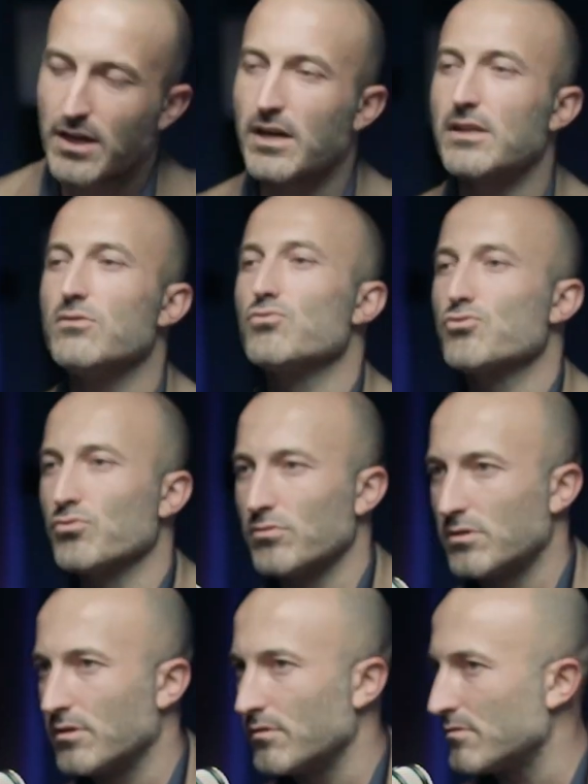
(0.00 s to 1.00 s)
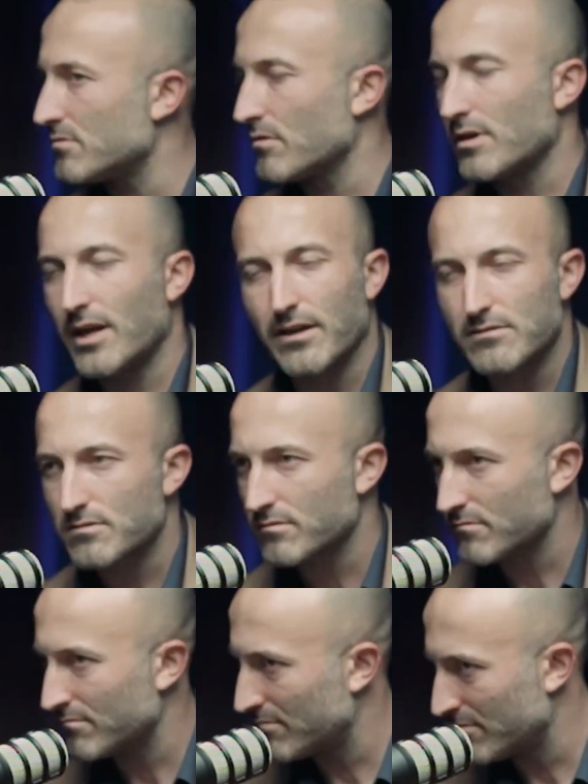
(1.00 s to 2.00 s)
And you should learn. The clients,
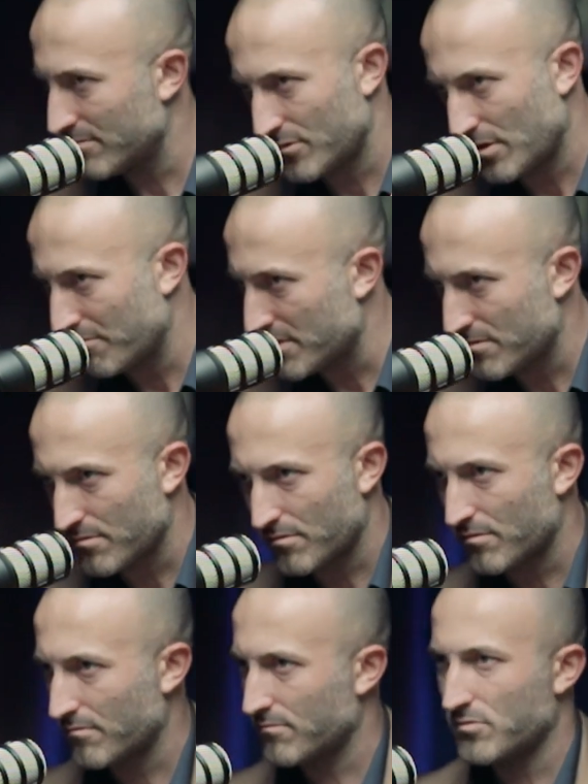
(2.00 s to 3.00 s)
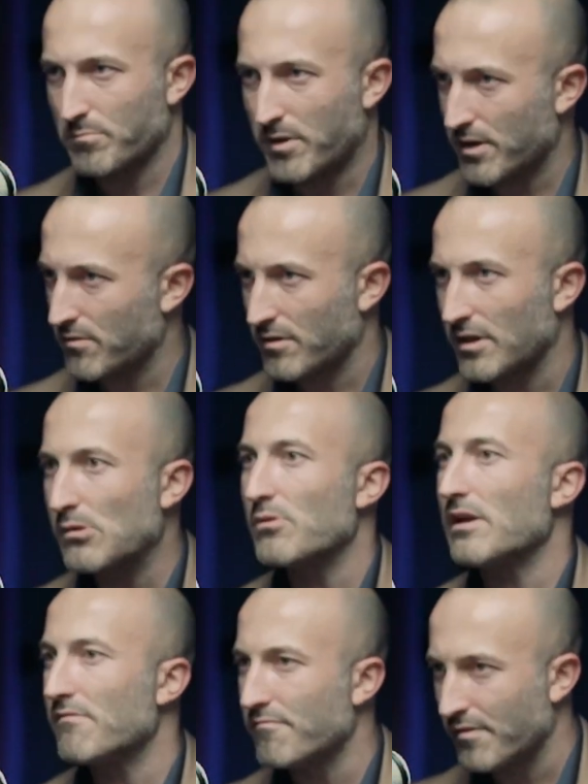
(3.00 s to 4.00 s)
the investor, the buyer, he
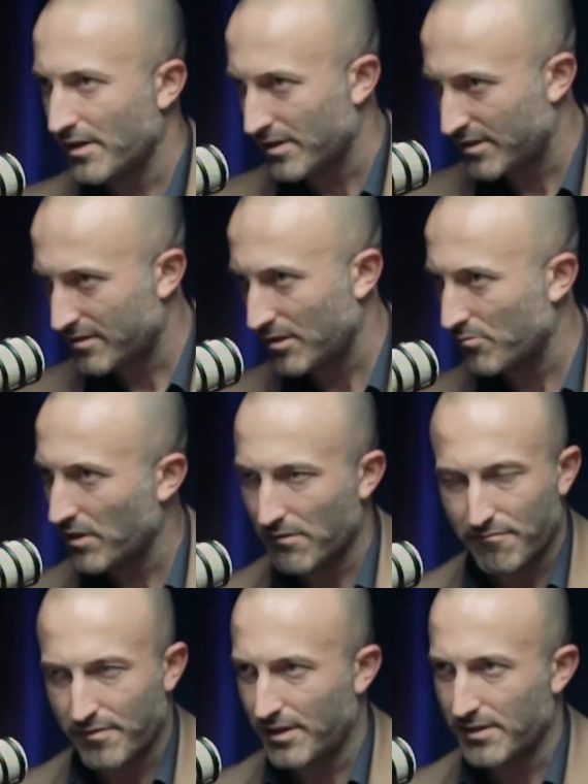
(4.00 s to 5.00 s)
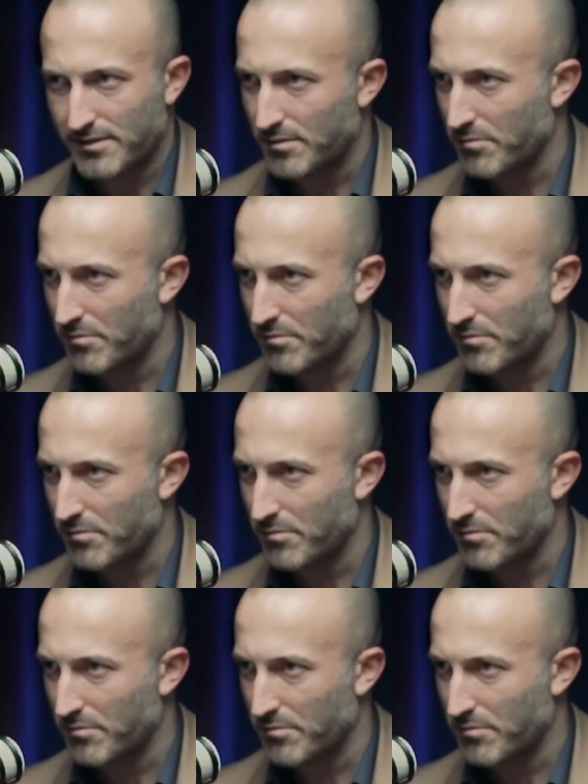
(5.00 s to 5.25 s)
will feel it. He will feel it immediately.